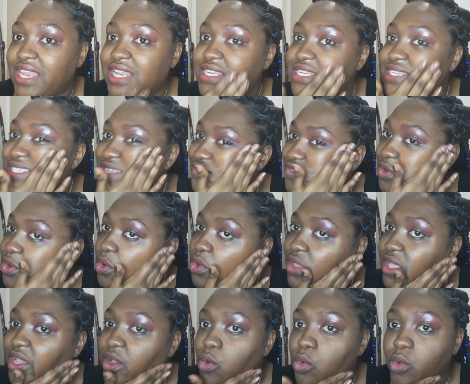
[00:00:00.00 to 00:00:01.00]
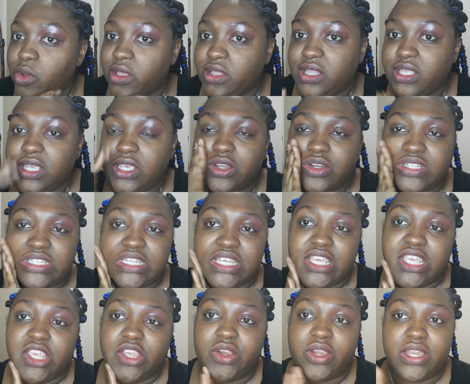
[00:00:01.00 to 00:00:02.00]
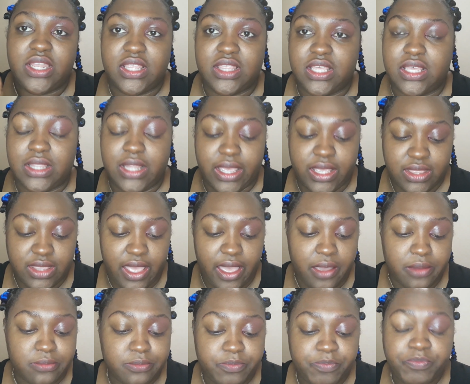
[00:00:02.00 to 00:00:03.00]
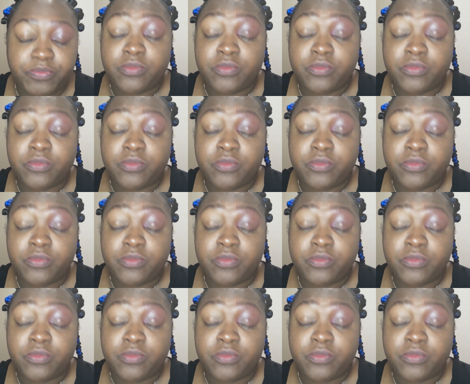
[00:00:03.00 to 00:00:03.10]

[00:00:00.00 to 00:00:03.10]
and it doesn't feel like oily or sticky or anything like that.